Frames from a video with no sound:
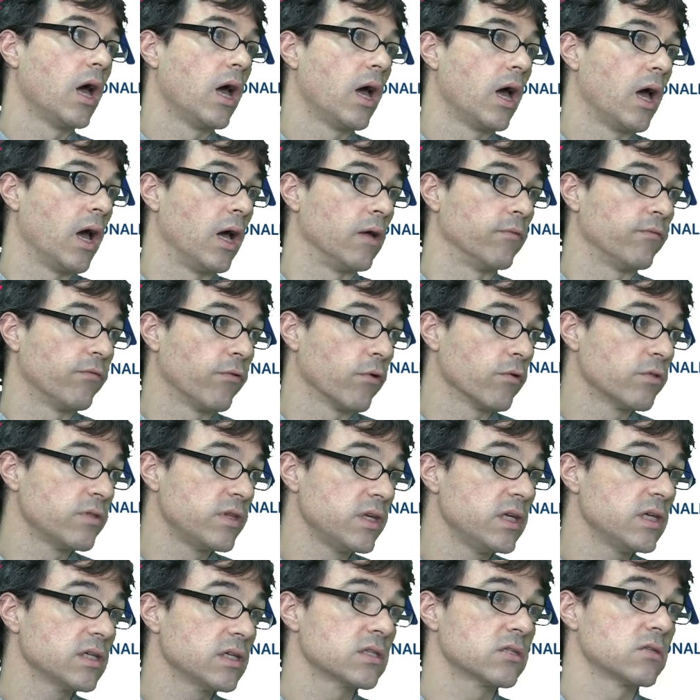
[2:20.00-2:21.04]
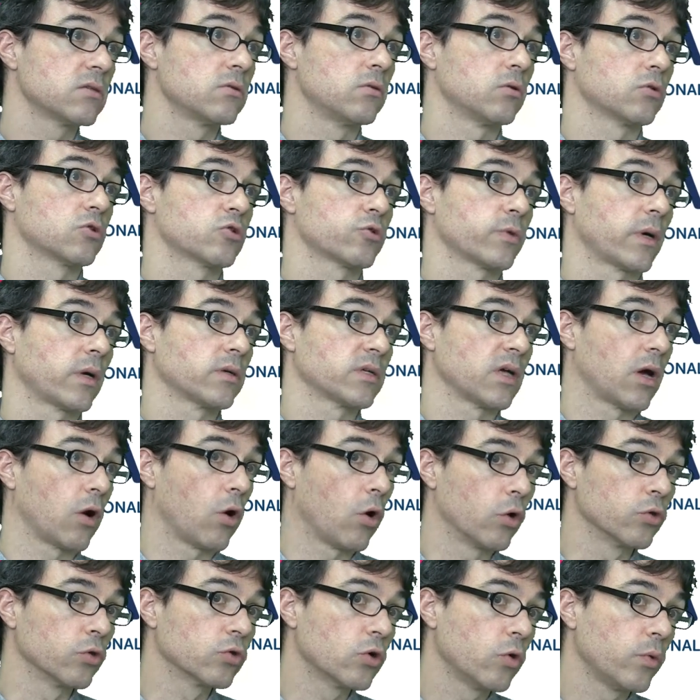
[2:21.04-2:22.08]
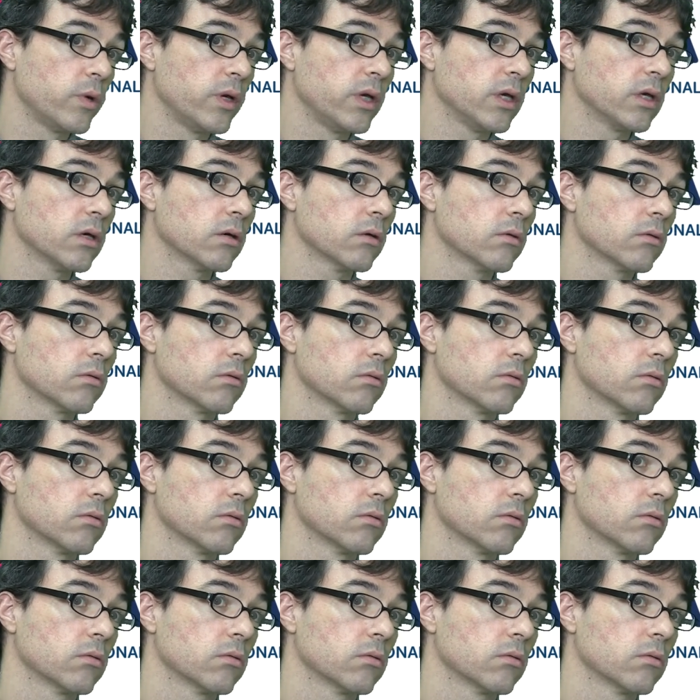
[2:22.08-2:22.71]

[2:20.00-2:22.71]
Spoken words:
And for this, the trials are ongoing,